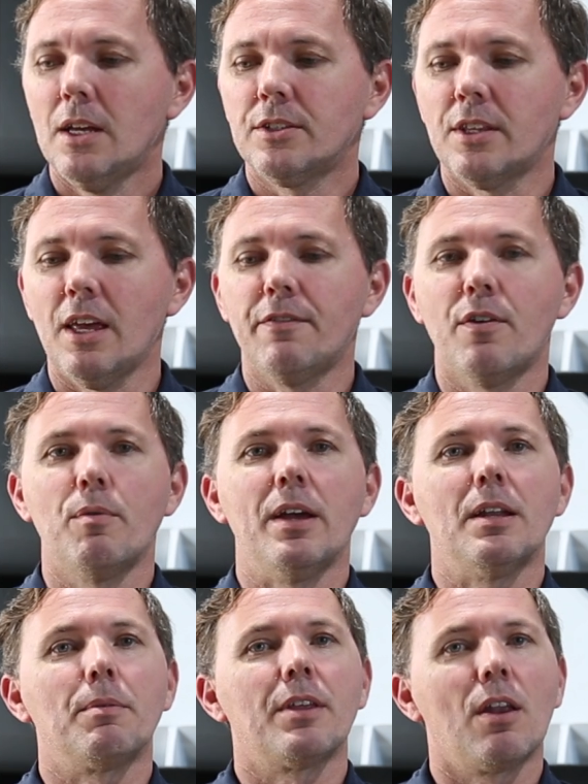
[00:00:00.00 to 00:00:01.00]
So therefore we
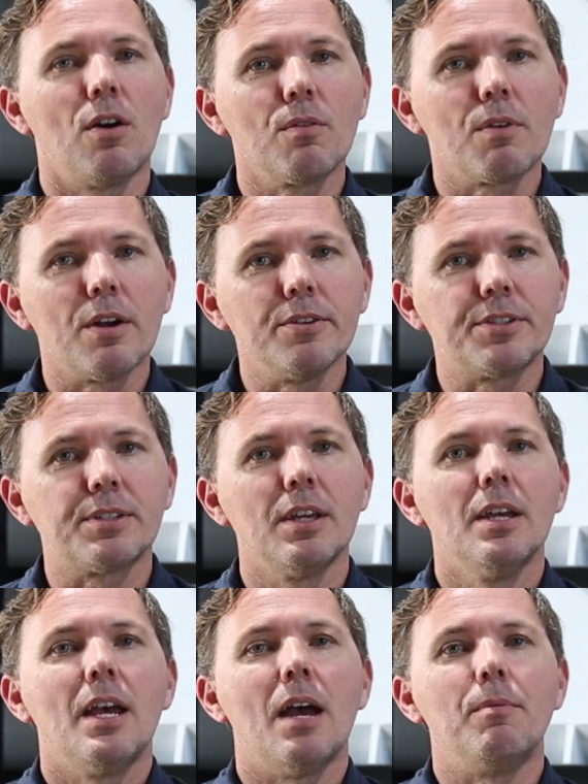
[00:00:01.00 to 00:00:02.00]
end up with a long roast,
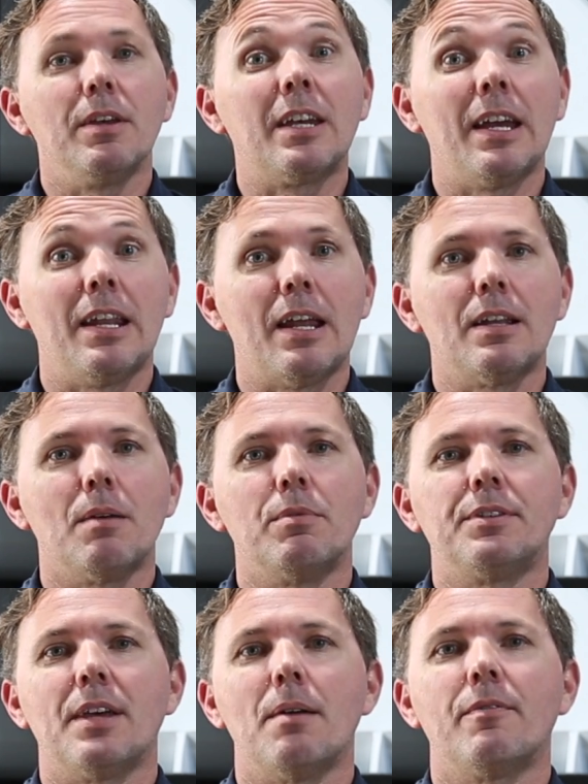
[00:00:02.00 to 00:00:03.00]
and we can end up
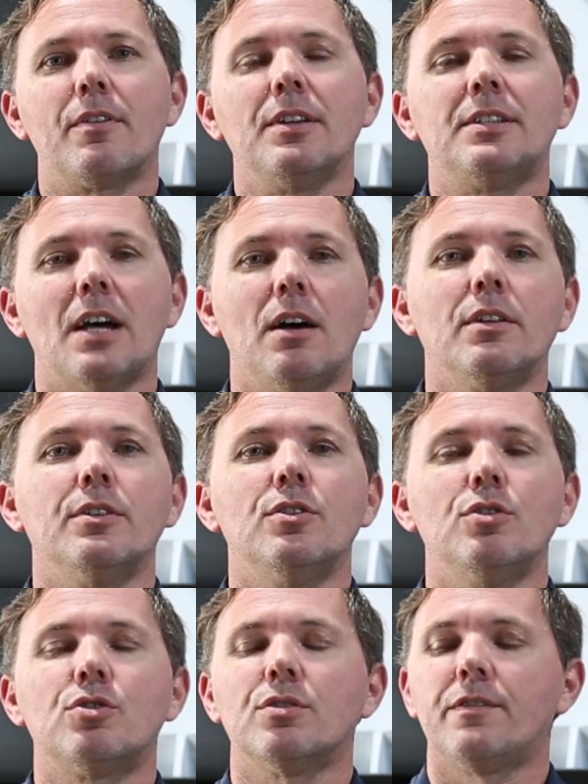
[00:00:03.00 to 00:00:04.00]
with very dull and
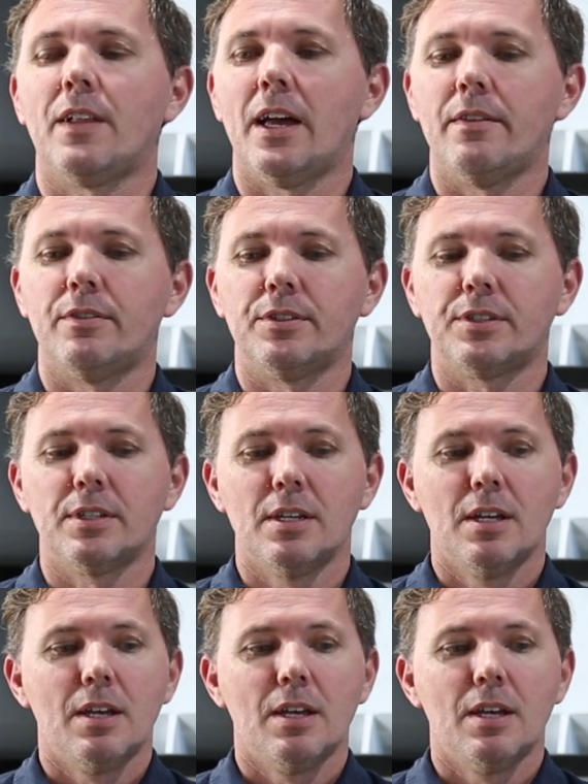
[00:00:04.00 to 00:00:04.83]
neutral flavours.